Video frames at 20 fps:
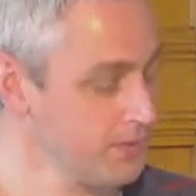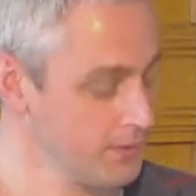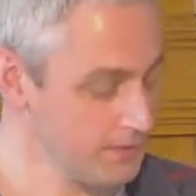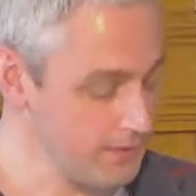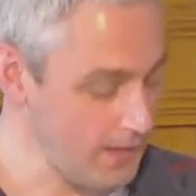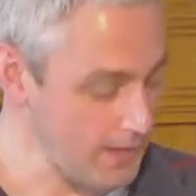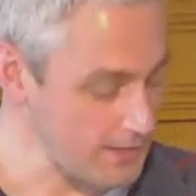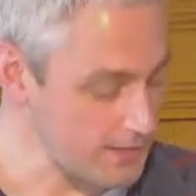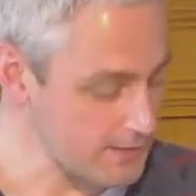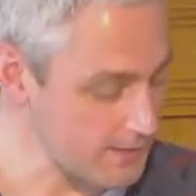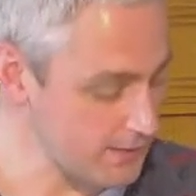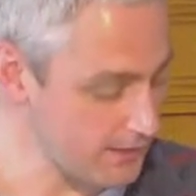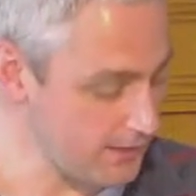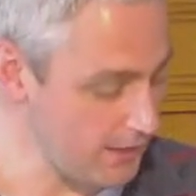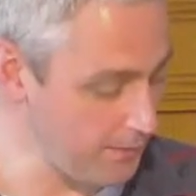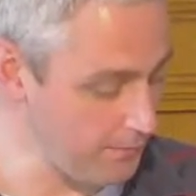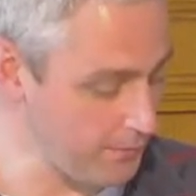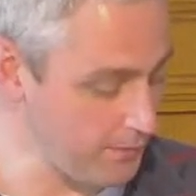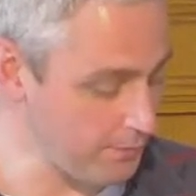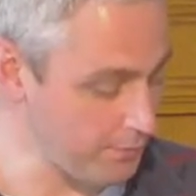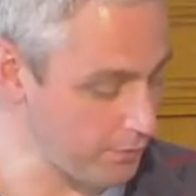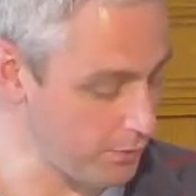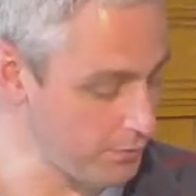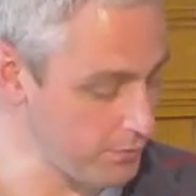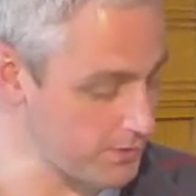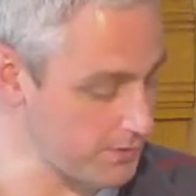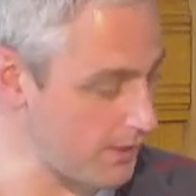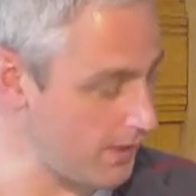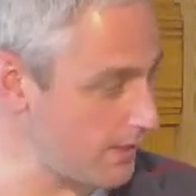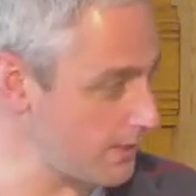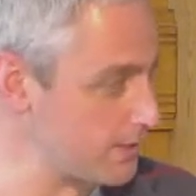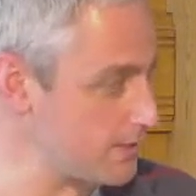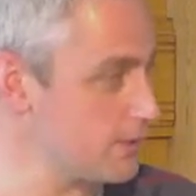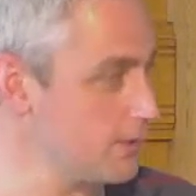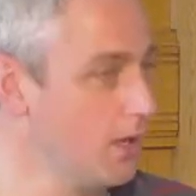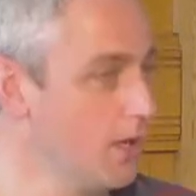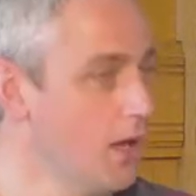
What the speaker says: That's to keep the process